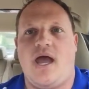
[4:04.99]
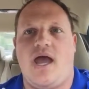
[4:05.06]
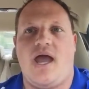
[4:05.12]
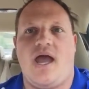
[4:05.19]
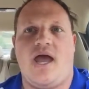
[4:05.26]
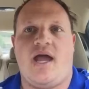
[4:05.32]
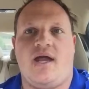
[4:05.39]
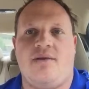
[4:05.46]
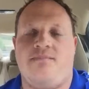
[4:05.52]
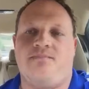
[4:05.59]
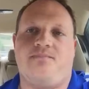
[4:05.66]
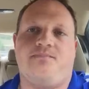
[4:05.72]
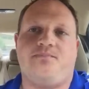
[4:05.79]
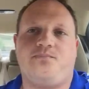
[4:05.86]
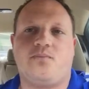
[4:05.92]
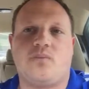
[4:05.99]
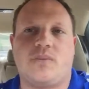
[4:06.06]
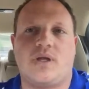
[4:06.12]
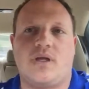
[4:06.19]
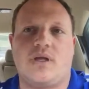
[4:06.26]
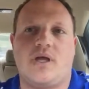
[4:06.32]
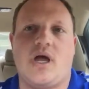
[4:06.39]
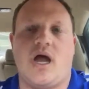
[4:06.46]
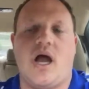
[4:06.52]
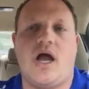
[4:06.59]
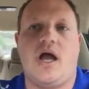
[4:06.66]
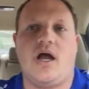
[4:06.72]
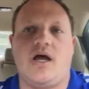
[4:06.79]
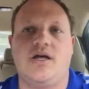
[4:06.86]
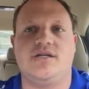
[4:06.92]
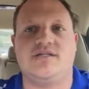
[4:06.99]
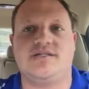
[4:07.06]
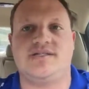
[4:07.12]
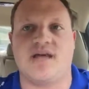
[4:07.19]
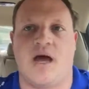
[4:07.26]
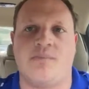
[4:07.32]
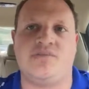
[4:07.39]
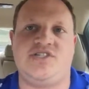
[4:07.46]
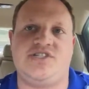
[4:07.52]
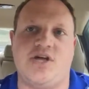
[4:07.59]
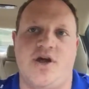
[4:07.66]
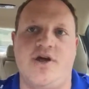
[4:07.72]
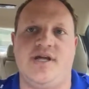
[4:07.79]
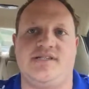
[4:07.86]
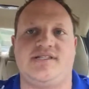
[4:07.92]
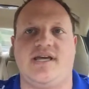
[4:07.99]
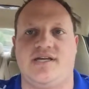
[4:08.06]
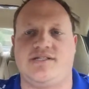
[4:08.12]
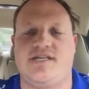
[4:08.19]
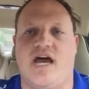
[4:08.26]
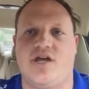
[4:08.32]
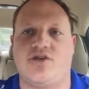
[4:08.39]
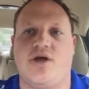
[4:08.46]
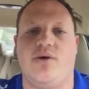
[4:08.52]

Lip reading: And some students in South